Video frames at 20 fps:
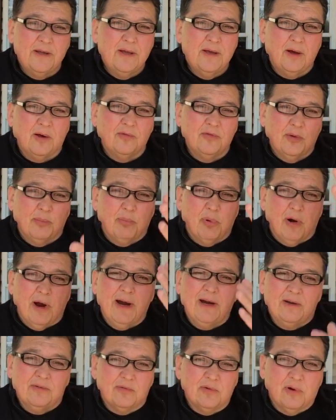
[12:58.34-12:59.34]
of the
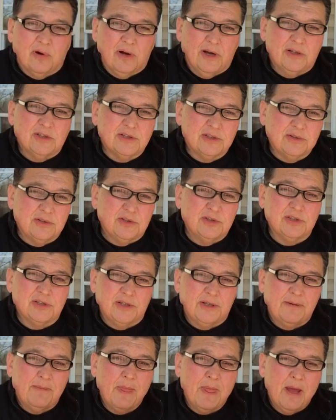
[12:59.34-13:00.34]
bride of Christ. You
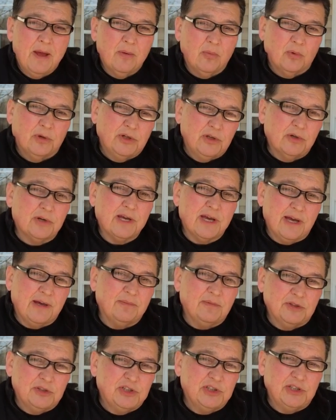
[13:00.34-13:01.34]
see, when you came
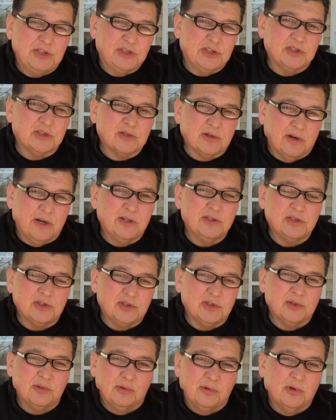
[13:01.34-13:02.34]
to Jesus Christ
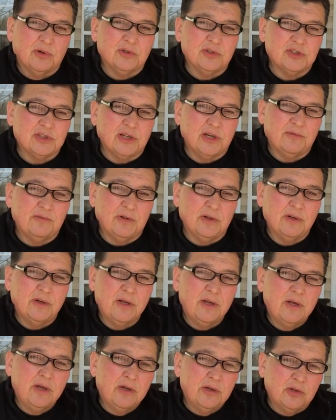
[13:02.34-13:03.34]
as your Lord and Savior,
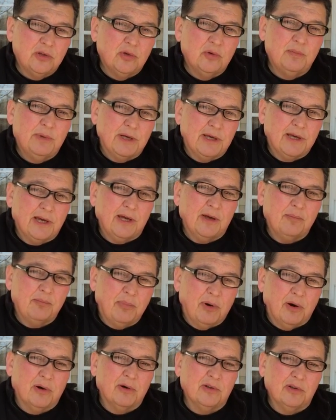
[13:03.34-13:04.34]
you became
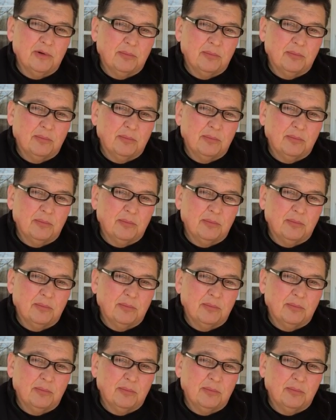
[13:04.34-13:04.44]
part of the